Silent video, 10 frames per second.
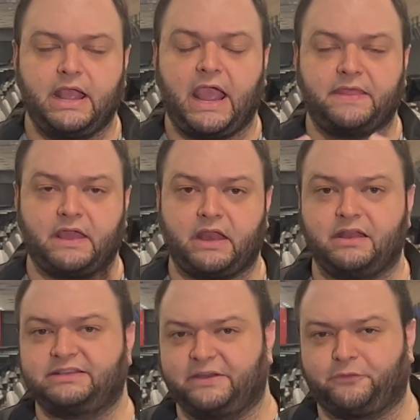And
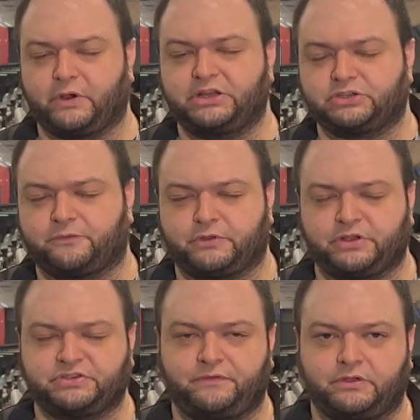then differential, for
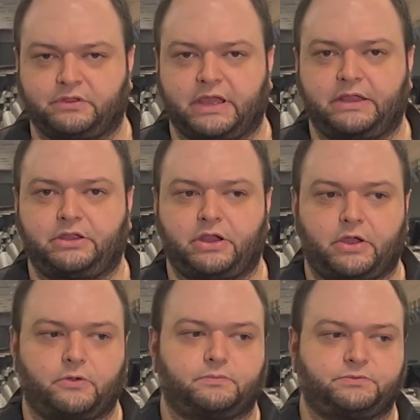those of you that,
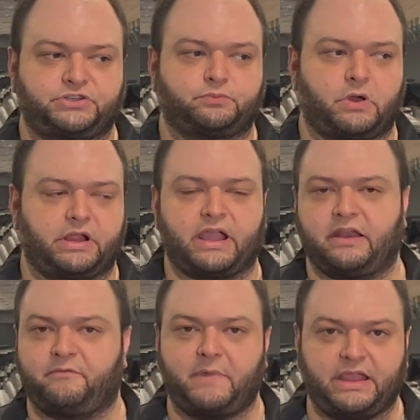just want to
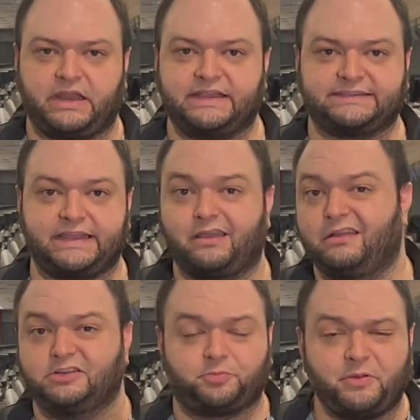kind of make it easy,
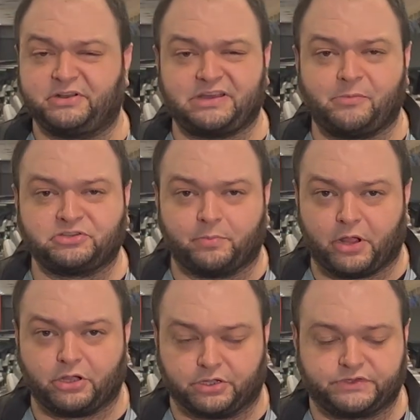pretty much how much the
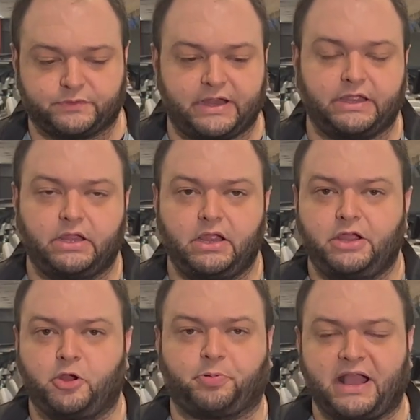ball hooks, right?
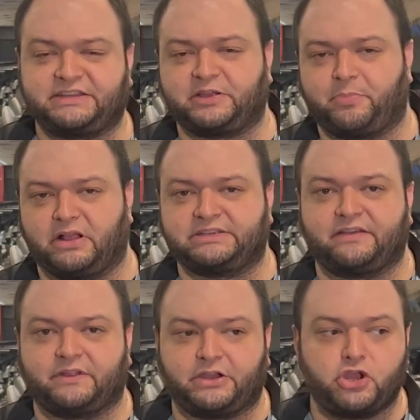Your plastic balls
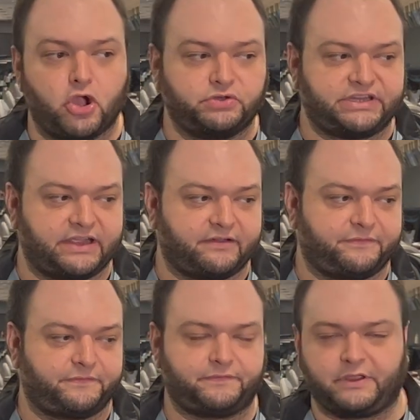have like no
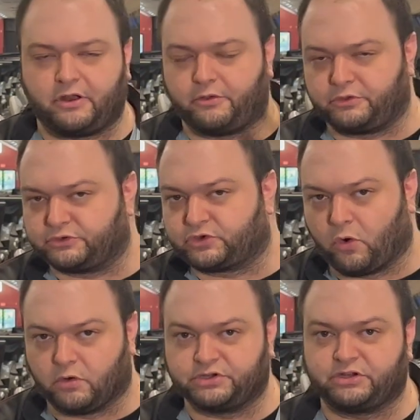diff, those
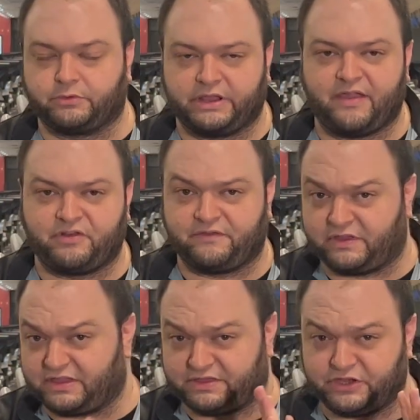cores don't really have a diff,
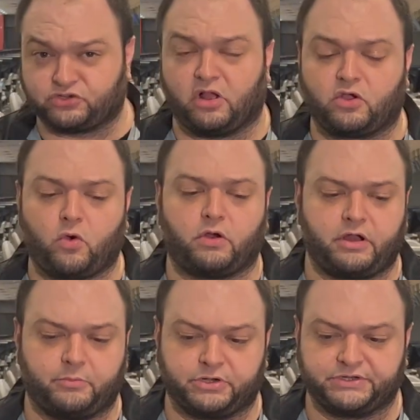and these are all core
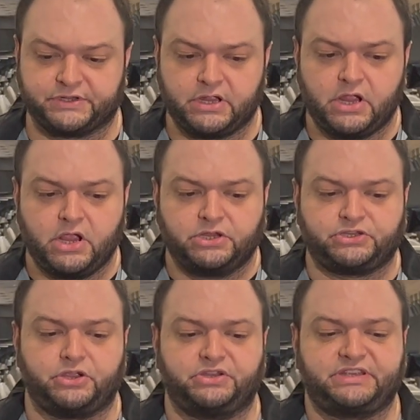numbers.
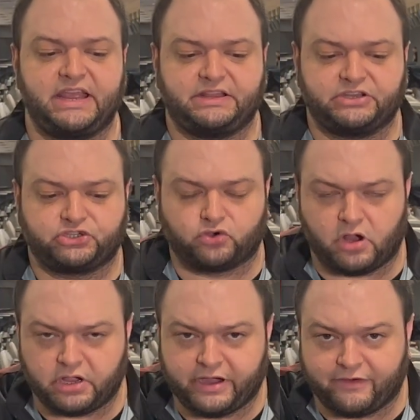So you take this
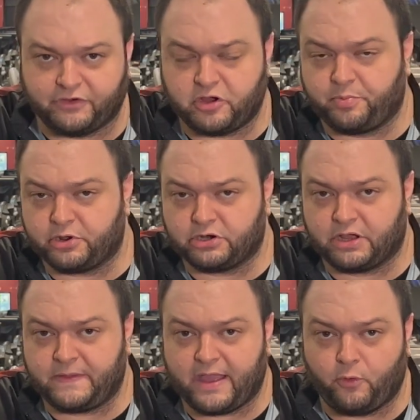strong cover, you put it
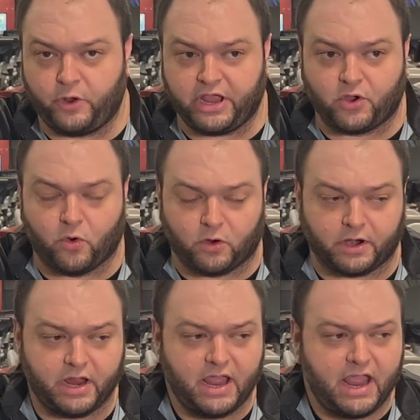on that weak
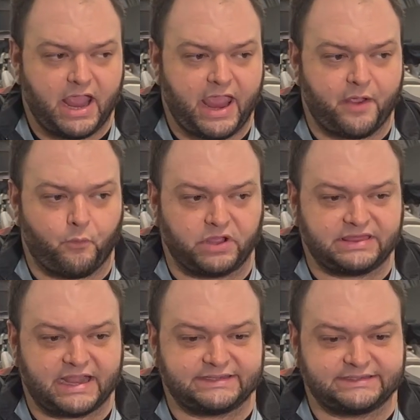core, and what
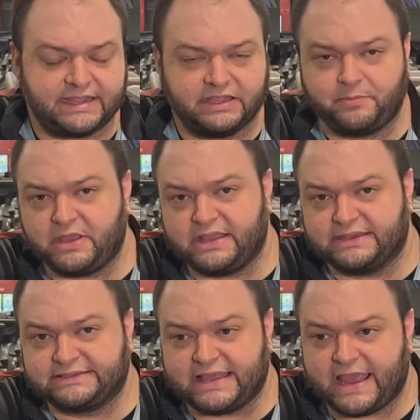that's telling me
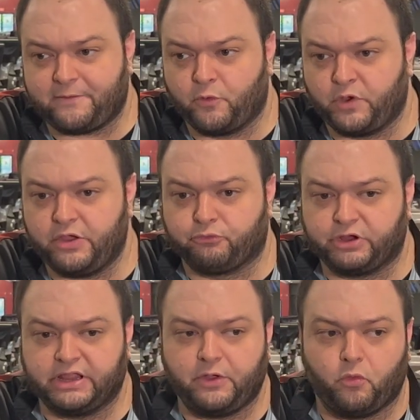is that we
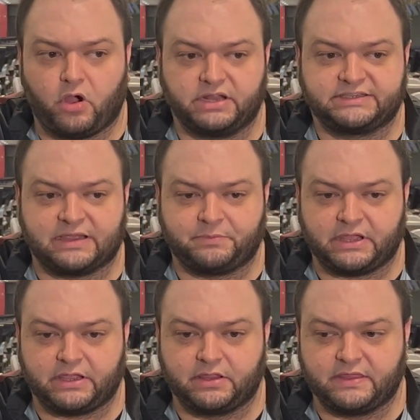really want
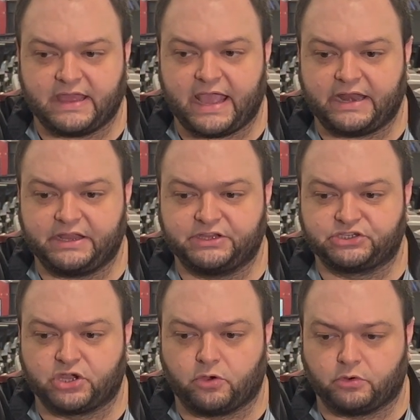something that
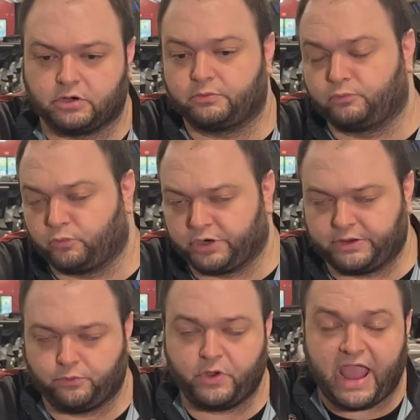is
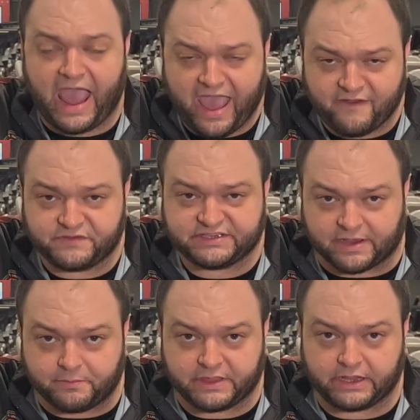we have
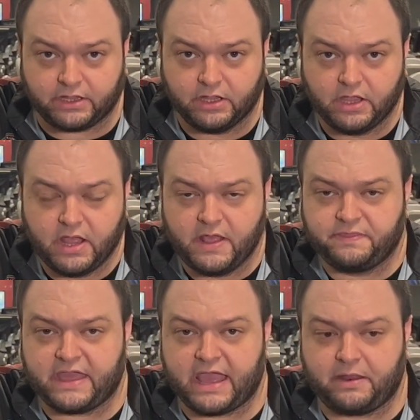something
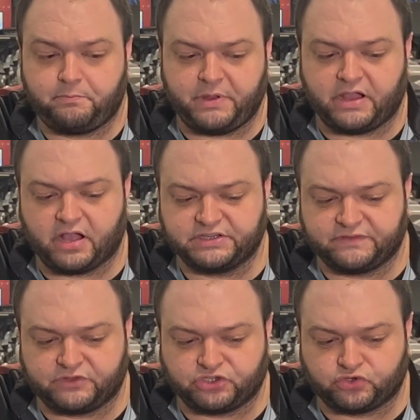that, because
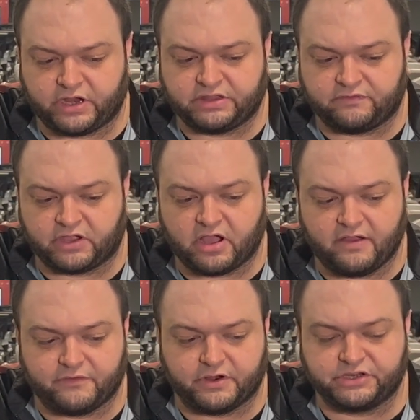of the strength of the
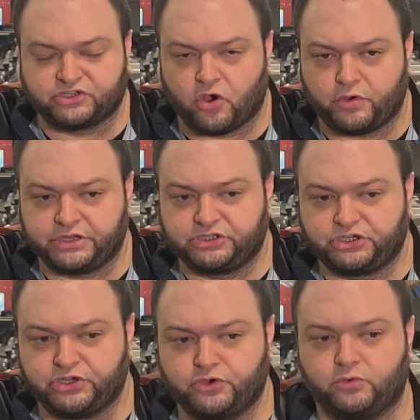cover, is going
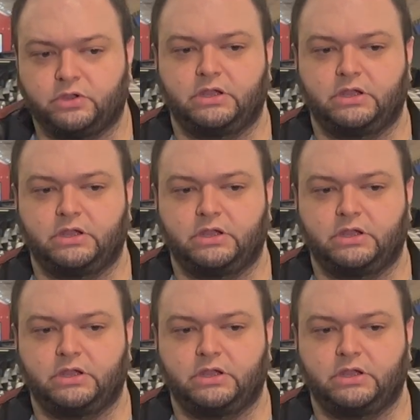to,